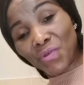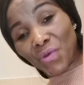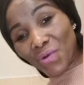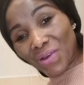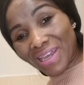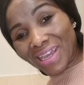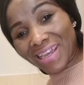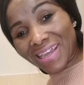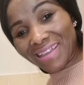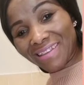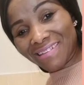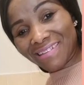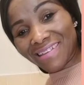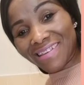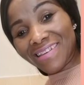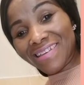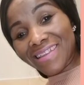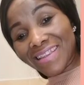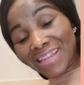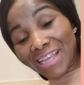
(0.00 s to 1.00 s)
Okay,
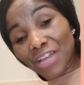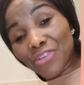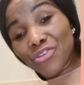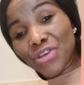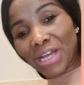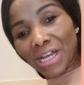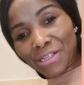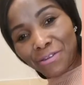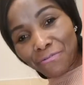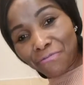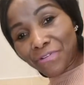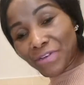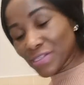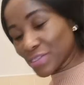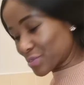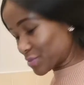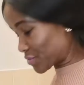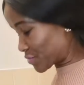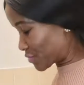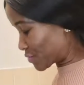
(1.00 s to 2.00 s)
then you can
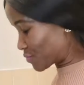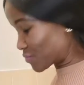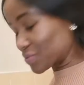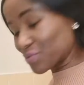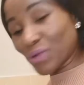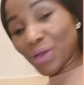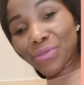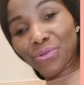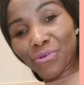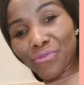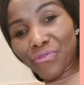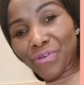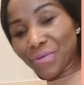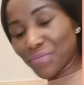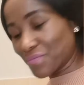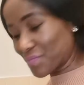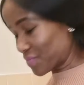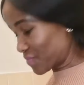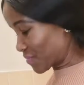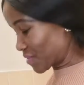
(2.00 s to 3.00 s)
invest into one of
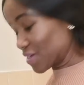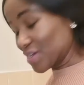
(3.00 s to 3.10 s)
them.